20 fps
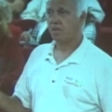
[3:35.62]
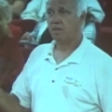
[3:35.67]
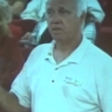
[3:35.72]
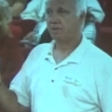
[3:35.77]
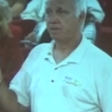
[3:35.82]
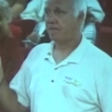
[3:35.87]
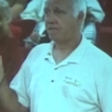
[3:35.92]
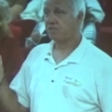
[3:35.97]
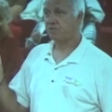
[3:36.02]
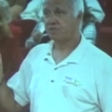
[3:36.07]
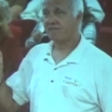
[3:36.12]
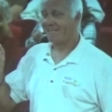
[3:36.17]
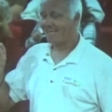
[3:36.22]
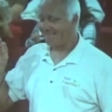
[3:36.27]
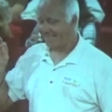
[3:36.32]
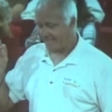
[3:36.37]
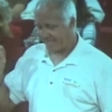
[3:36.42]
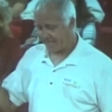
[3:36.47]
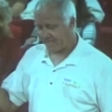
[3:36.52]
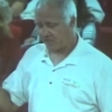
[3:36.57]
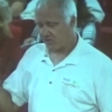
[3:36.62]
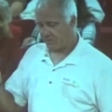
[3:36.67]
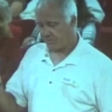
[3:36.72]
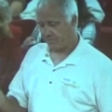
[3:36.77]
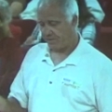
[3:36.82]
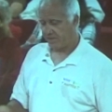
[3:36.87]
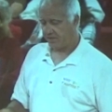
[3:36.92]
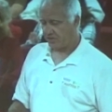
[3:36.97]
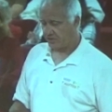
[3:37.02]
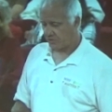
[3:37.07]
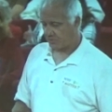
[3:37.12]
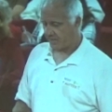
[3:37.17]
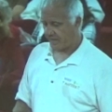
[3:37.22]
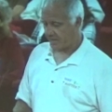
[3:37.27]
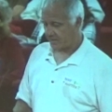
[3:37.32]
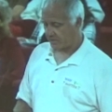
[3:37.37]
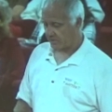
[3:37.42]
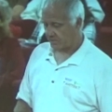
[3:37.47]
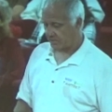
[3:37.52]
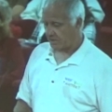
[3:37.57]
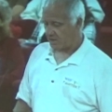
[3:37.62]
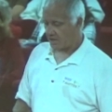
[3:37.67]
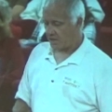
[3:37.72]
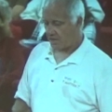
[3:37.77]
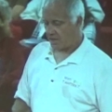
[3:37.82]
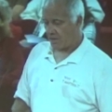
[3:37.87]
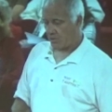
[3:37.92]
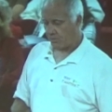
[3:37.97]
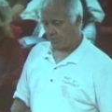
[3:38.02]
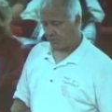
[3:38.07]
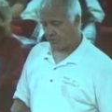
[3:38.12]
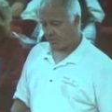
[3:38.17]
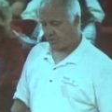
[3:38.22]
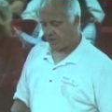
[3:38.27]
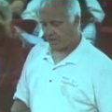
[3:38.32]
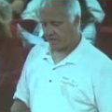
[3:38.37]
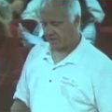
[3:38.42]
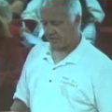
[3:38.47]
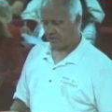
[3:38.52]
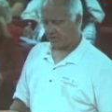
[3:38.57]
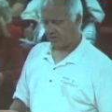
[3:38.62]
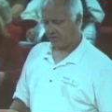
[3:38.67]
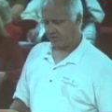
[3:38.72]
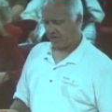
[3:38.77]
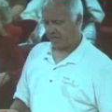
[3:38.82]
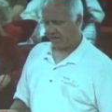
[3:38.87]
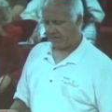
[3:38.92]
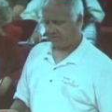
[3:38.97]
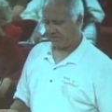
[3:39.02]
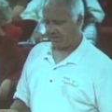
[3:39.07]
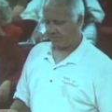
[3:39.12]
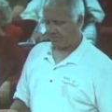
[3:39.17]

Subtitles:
They need to be dismantled. When you get David